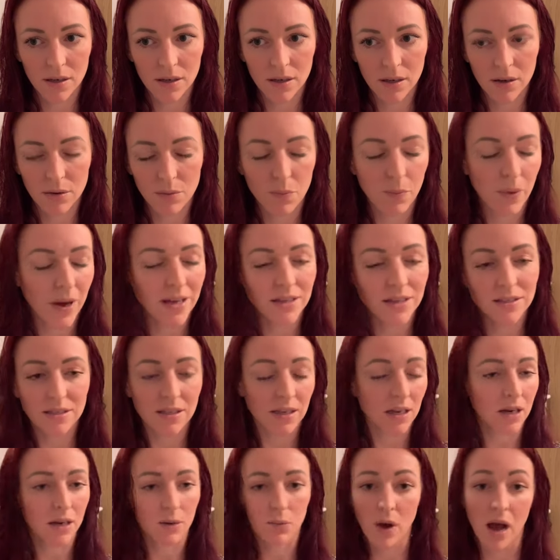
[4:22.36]

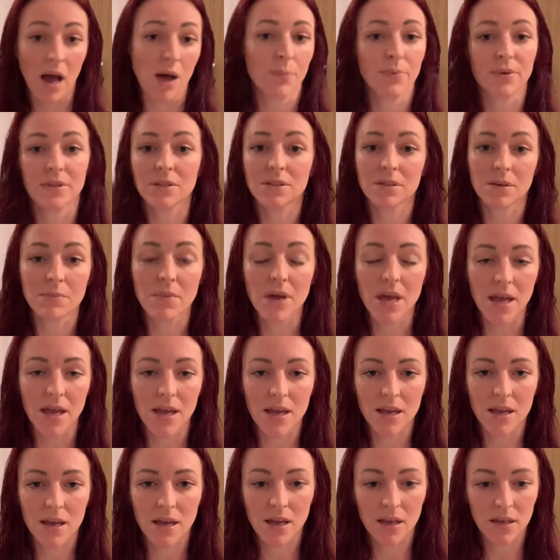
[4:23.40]
basically what happened to
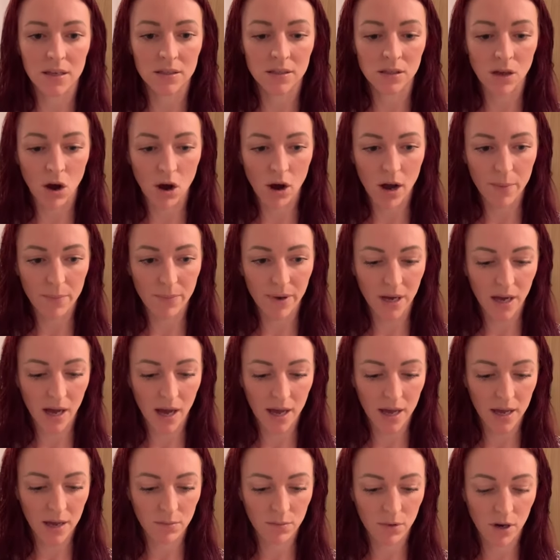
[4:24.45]
me is I
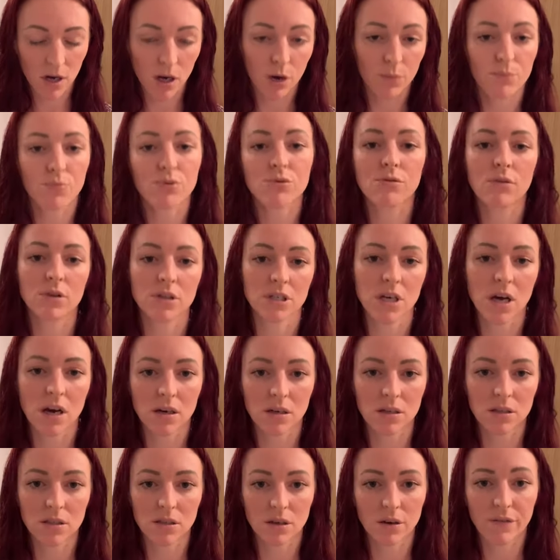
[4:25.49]
became like a
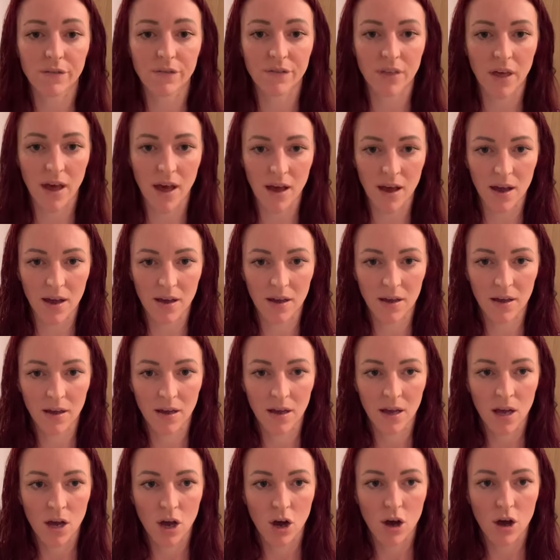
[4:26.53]
product of that.
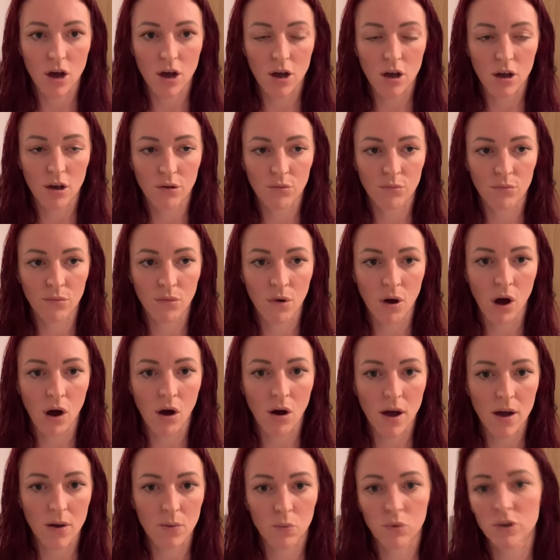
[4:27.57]
Um,
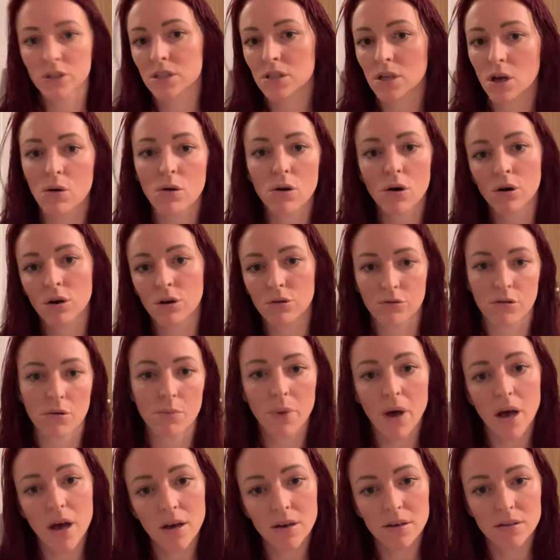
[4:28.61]
I was no longer a
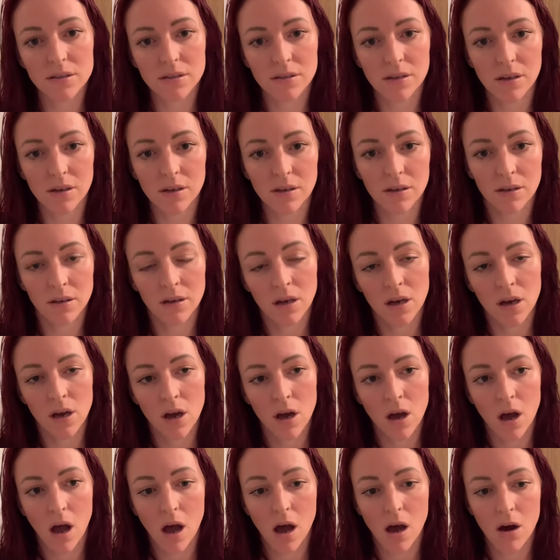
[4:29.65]
person.
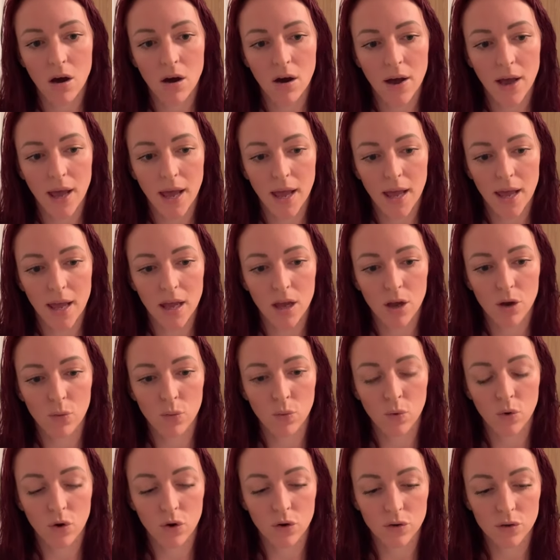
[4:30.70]
I
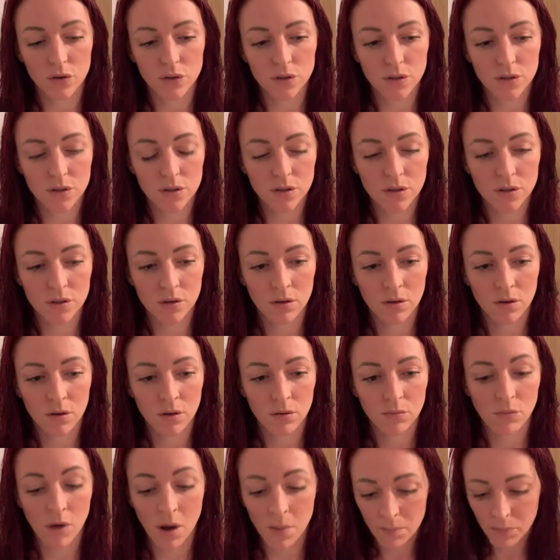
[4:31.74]
was
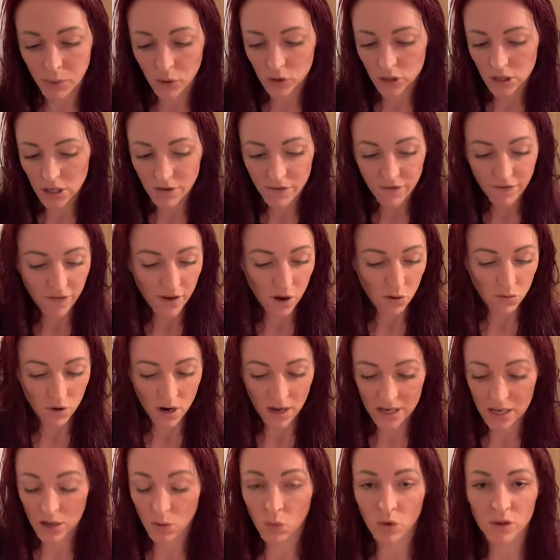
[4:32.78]
my body felt like
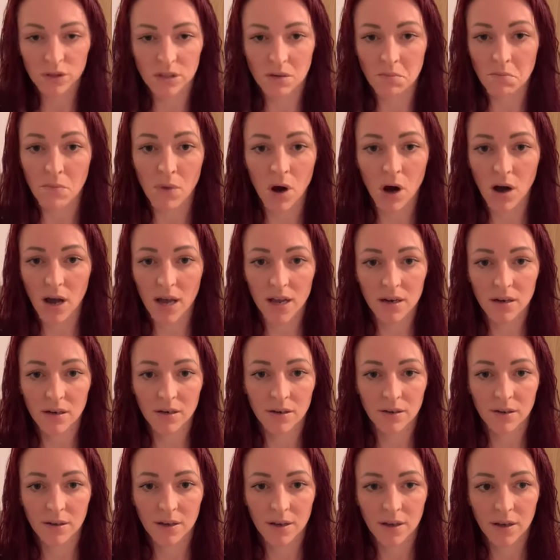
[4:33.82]
it wasn't mine
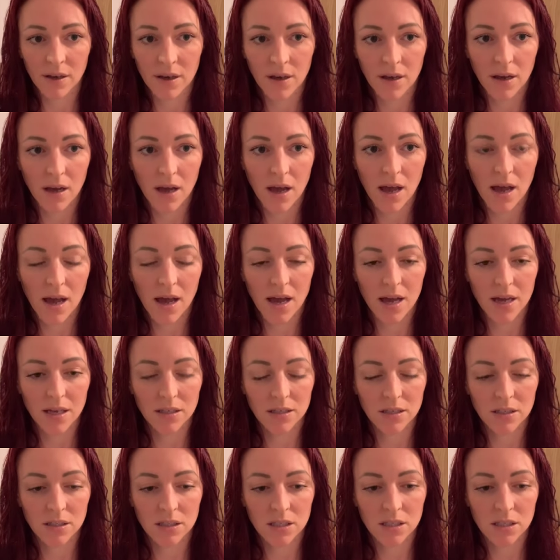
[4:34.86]
and